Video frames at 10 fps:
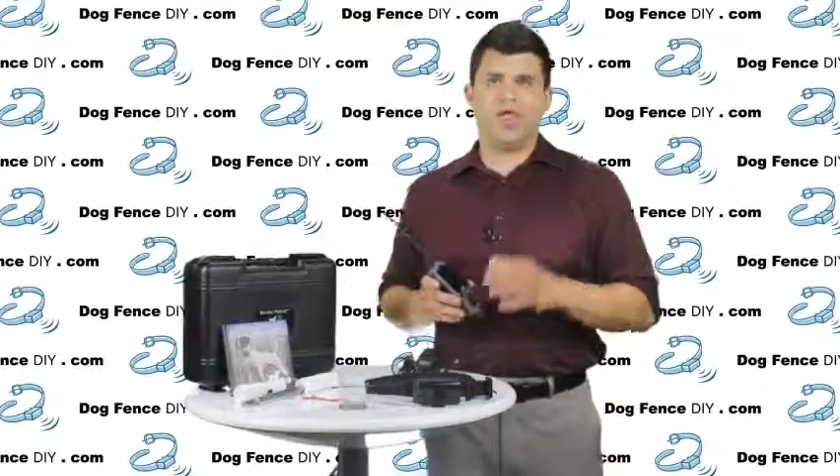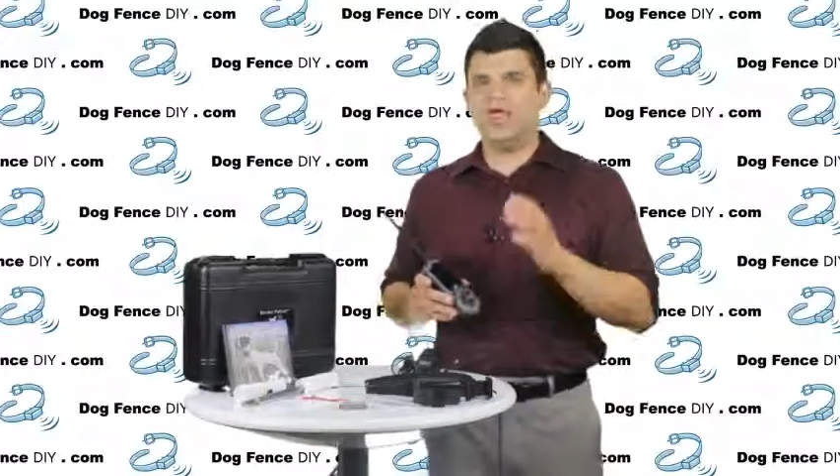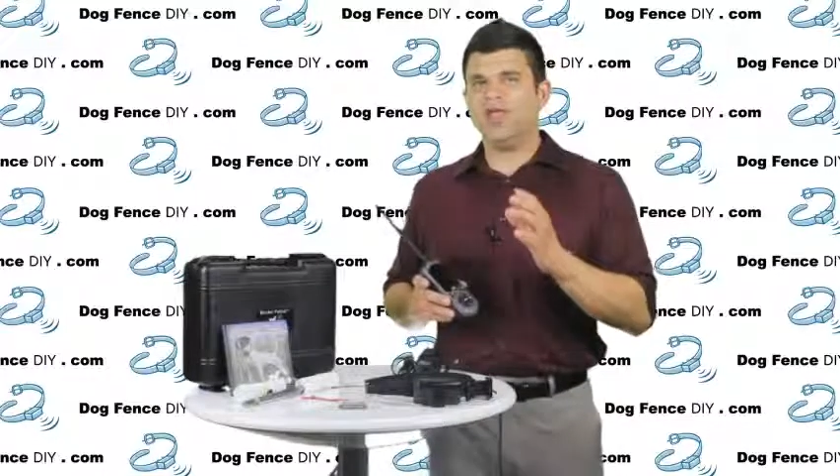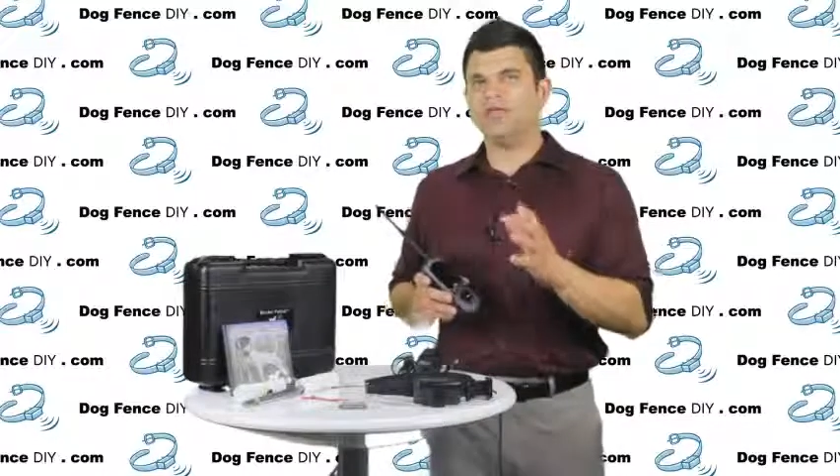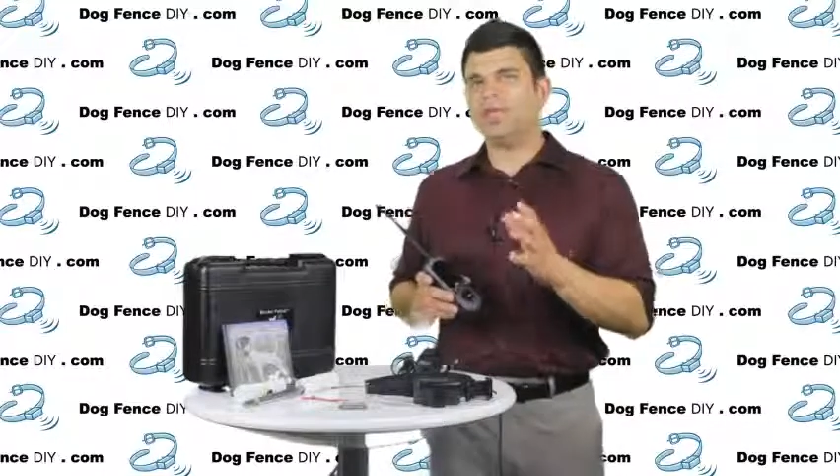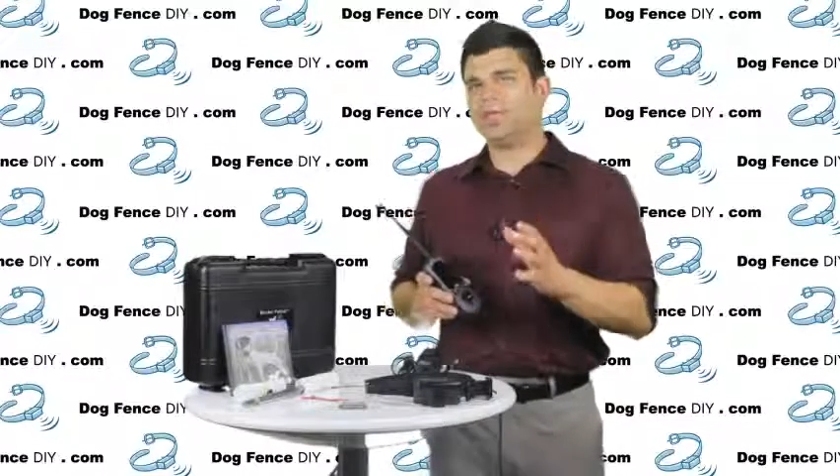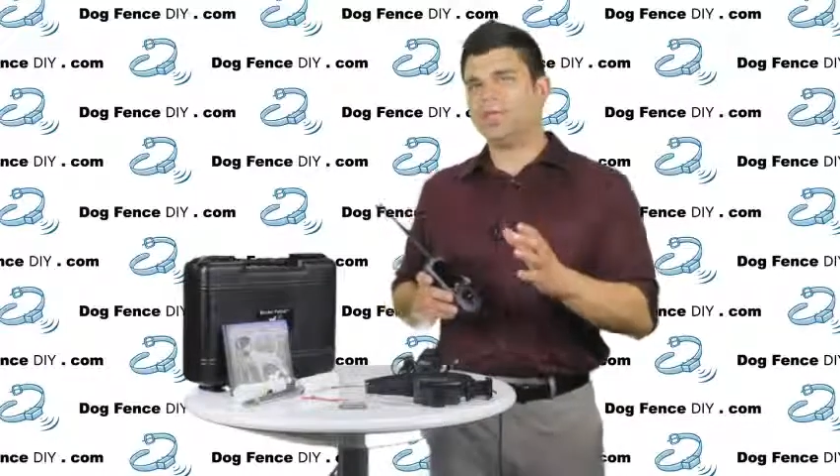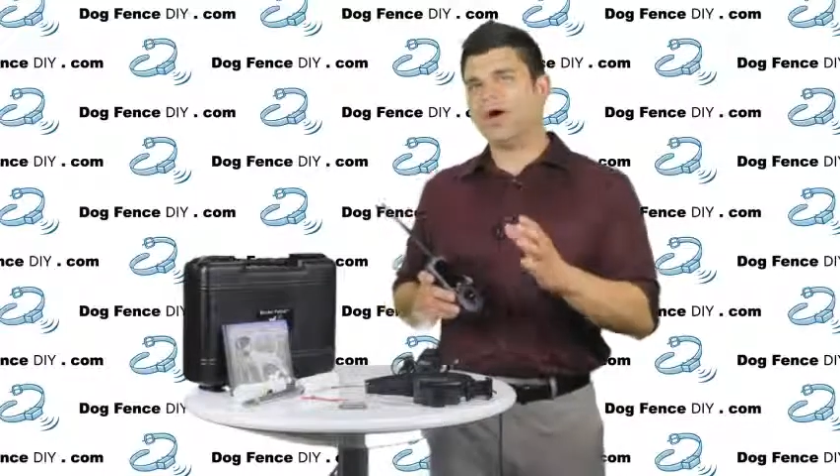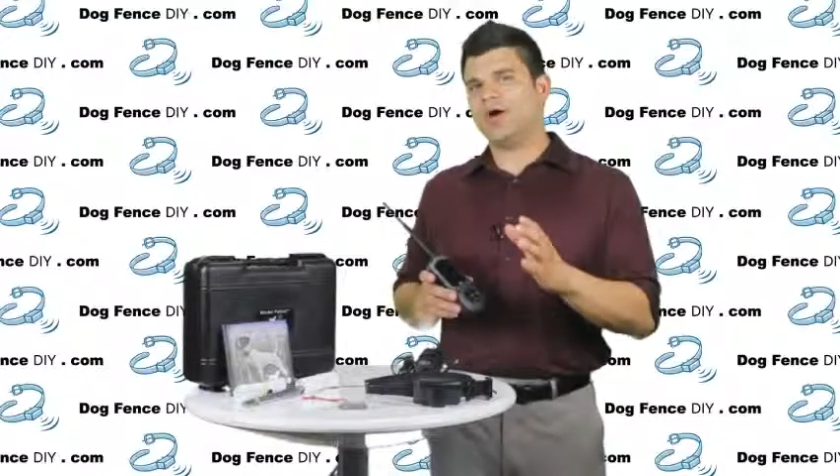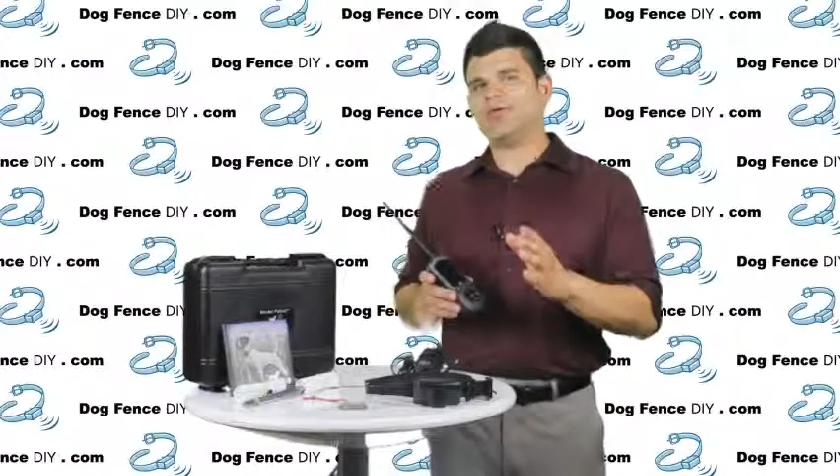Even when
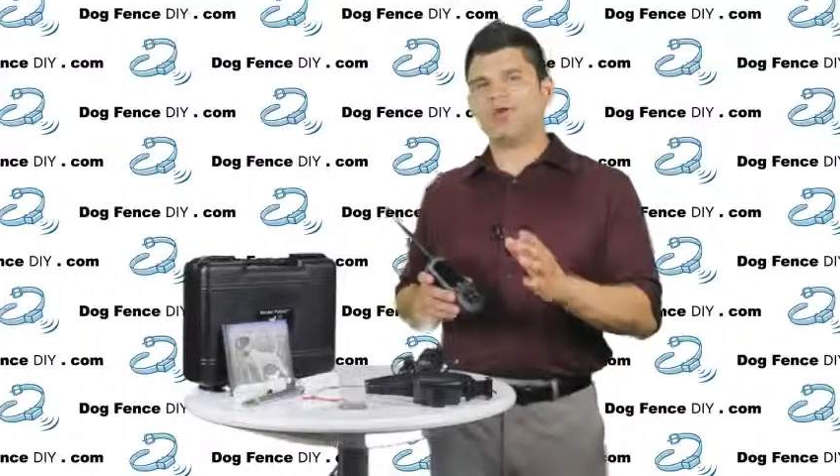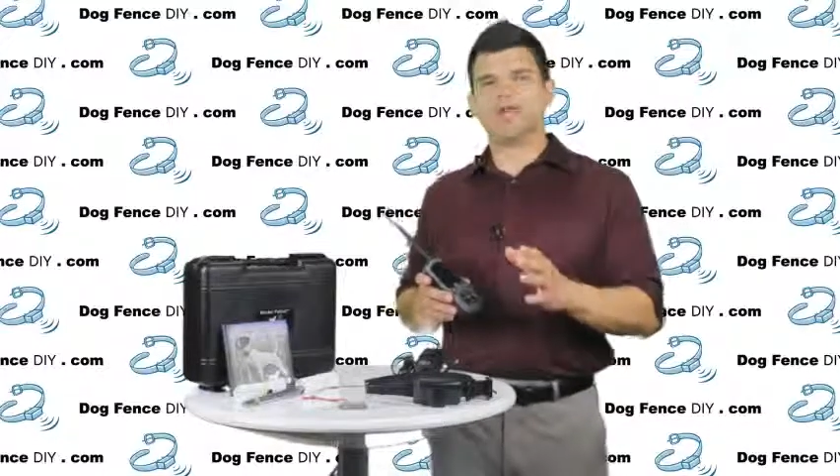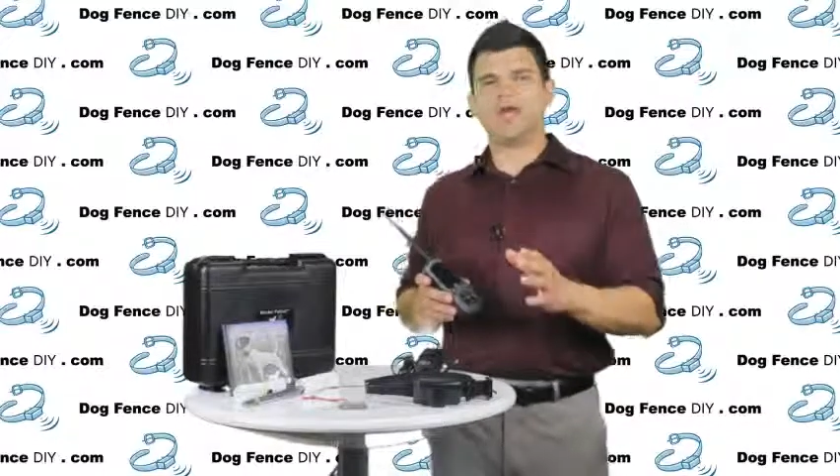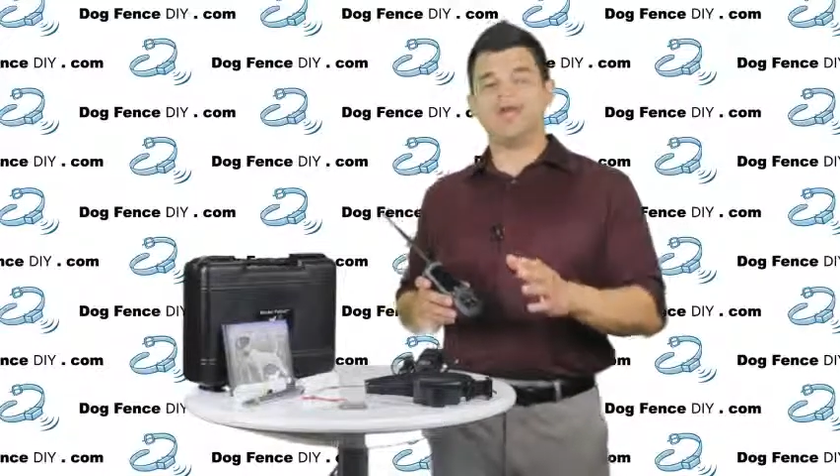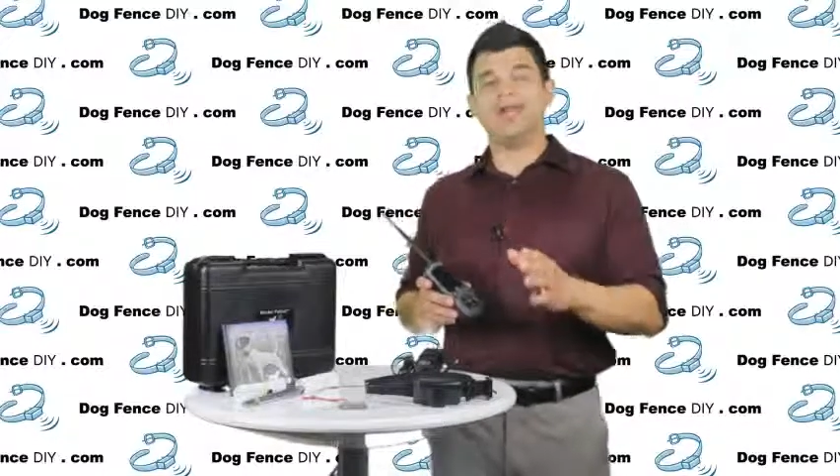the boundary is out